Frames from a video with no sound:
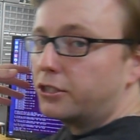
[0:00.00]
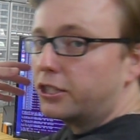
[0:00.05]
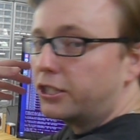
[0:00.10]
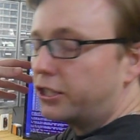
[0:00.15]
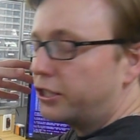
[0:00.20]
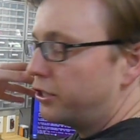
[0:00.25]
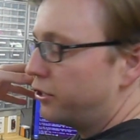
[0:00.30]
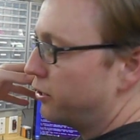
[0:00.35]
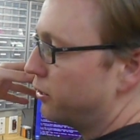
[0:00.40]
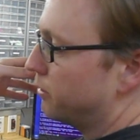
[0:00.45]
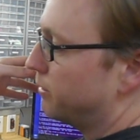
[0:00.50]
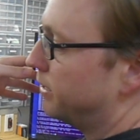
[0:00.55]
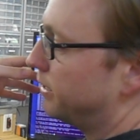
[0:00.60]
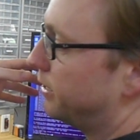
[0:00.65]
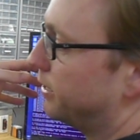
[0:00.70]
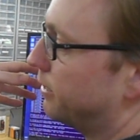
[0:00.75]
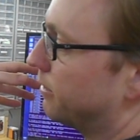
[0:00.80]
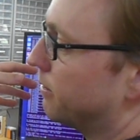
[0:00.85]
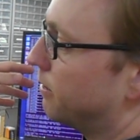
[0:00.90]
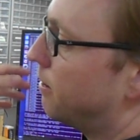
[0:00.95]
secure
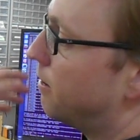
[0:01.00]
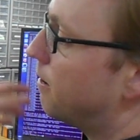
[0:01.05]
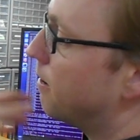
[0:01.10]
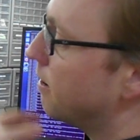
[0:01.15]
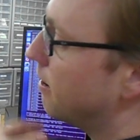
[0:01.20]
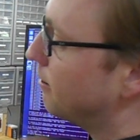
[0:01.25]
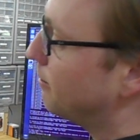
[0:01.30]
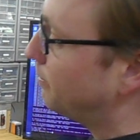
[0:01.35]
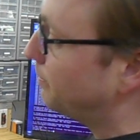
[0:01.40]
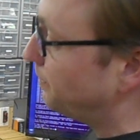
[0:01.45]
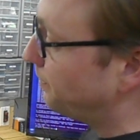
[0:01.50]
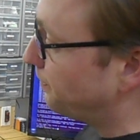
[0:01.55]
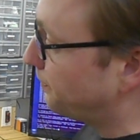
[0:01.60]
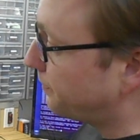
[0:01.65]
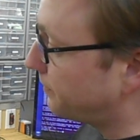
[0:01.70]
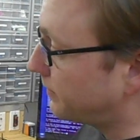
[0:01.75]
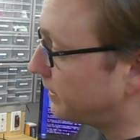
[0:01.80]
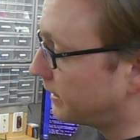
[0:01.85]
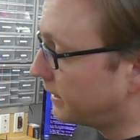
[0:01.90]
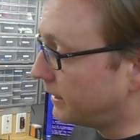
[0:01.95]
it to your arm.
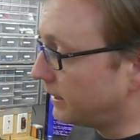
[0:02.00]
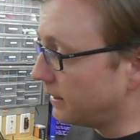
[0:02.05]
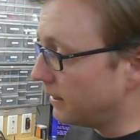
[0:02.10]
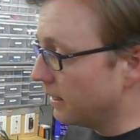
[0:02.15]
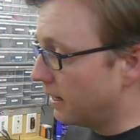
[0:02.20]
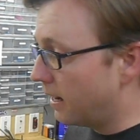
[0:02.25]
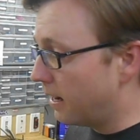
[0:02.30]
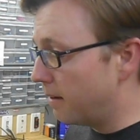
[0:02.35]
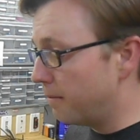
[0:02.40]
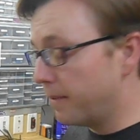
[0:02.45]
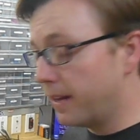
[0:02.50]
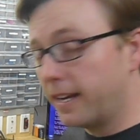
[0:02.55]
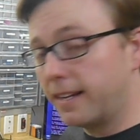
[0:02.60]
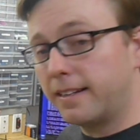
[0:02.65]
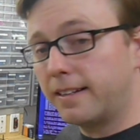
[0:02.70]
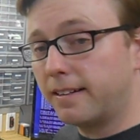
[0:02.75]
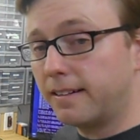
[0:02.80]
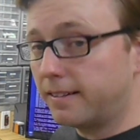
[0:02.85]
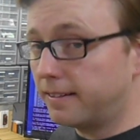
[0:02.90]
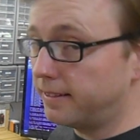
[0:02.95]

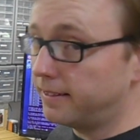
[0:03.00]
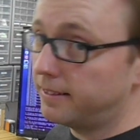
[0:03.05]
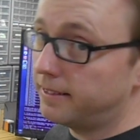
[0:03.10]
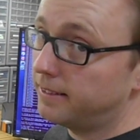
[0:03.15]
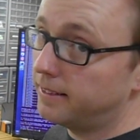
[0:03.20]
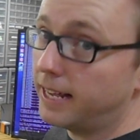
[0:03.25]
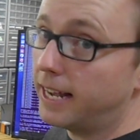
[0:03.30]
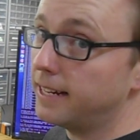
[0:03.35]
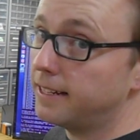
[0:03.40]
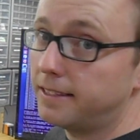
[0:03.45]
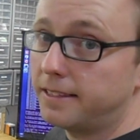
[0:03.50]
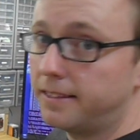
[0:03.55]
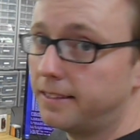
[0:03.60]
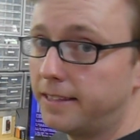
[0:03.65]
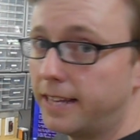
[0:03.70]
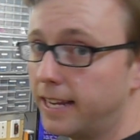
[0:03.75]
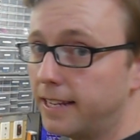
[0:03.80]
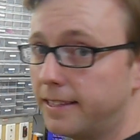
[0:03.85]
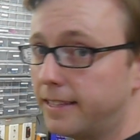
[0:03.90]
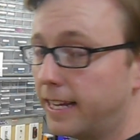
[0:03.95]
That
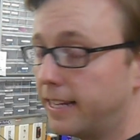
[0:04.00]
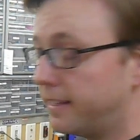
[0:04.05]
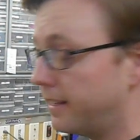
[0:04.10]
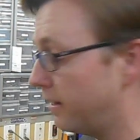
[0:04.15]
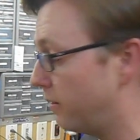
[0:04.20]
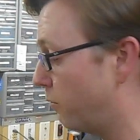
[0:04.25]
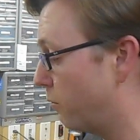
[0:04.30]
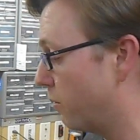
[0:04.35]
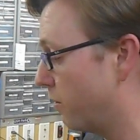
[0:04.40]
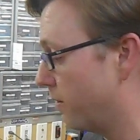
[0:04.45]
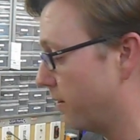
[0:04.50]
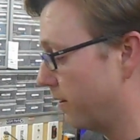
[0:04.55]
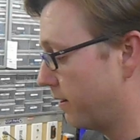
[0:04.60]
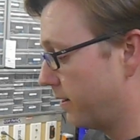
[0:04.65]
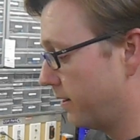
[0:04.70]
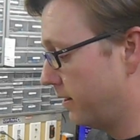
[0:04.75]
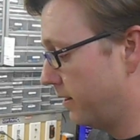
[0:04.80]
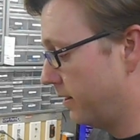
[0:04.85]
didn't work.